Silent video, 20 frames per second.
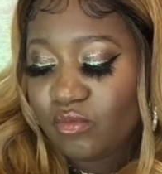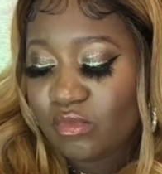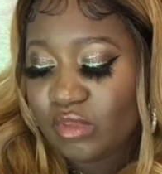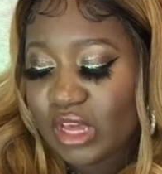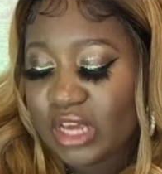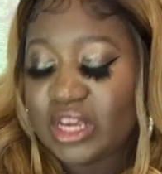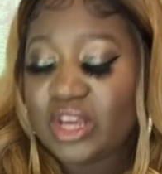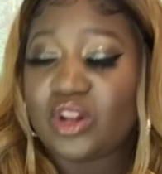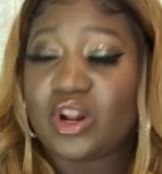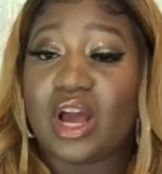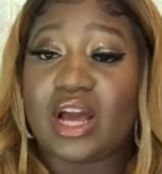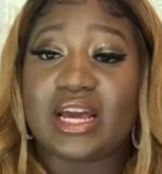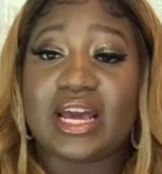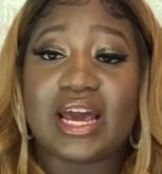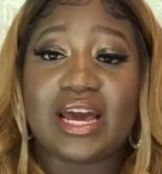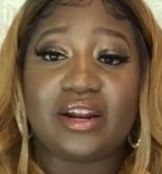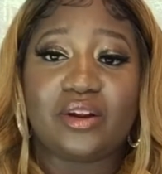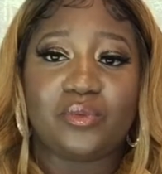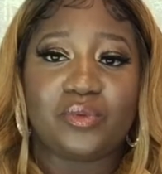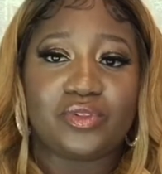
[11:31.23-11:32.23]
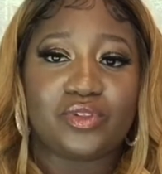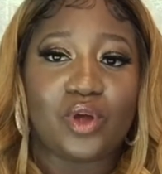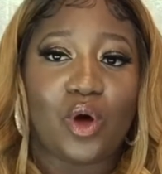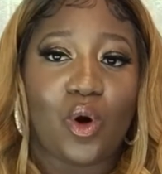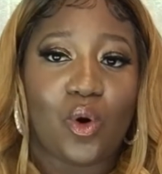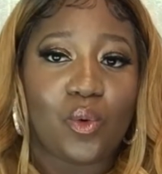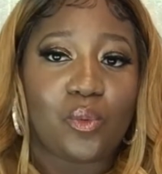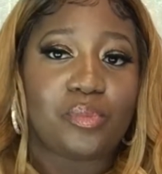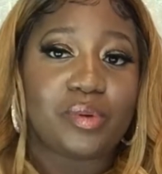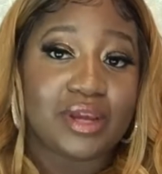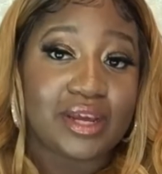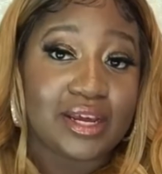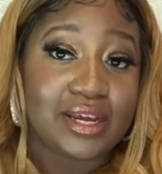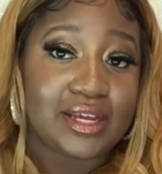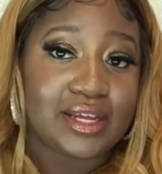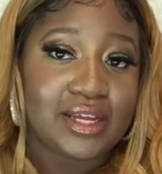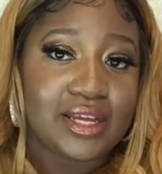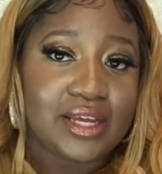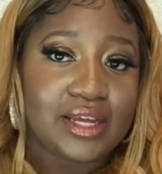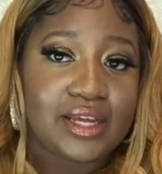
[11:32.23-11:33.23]
you know, I kind of was hoping
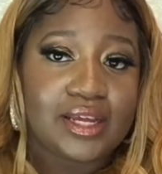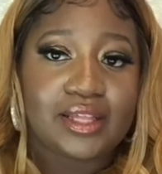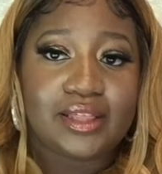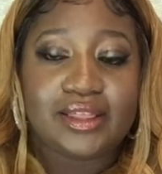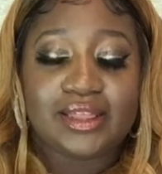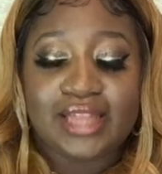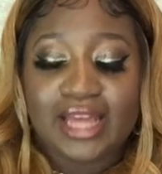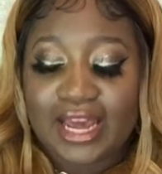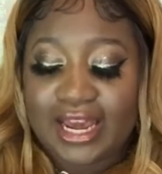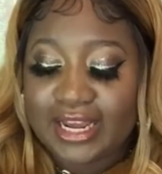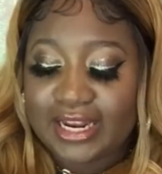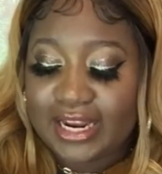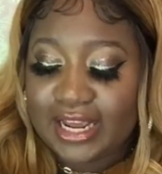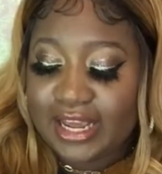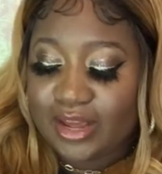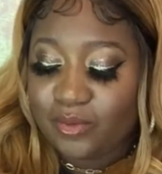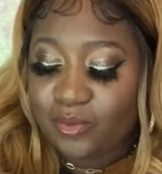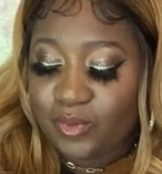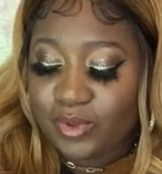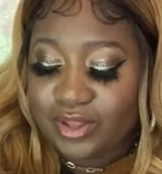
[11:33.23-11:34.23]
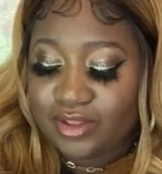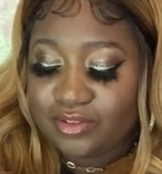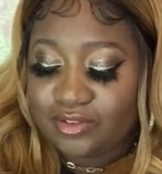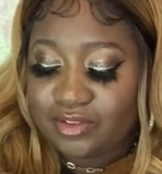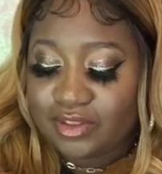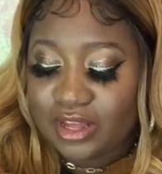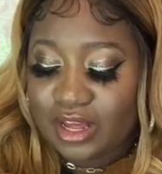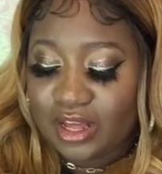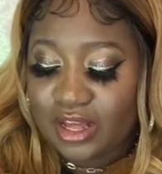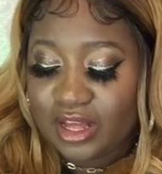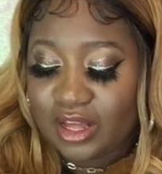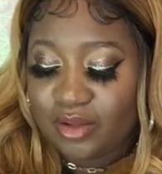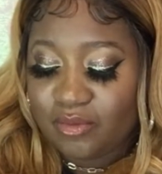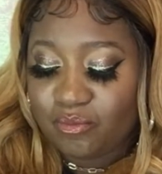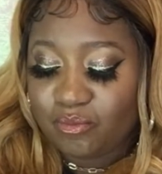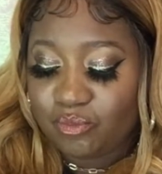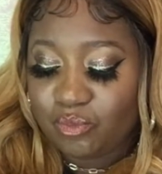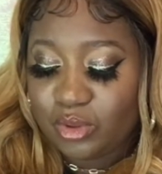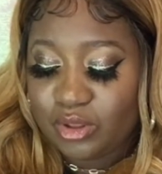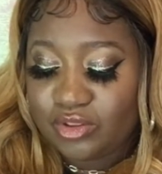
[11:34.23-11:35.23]
that it was
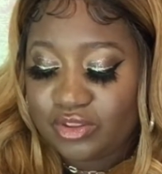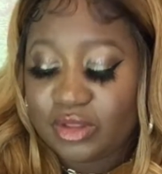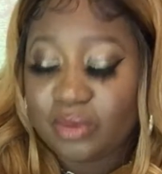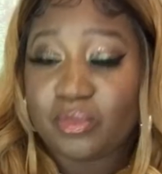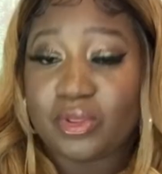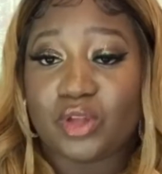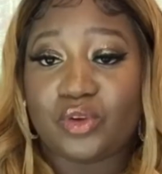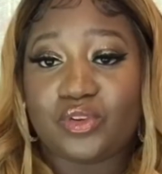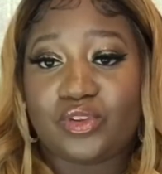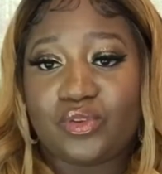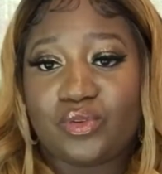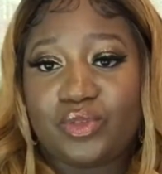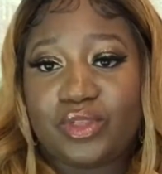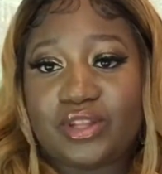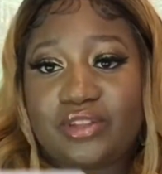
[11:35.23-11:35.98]
similar to the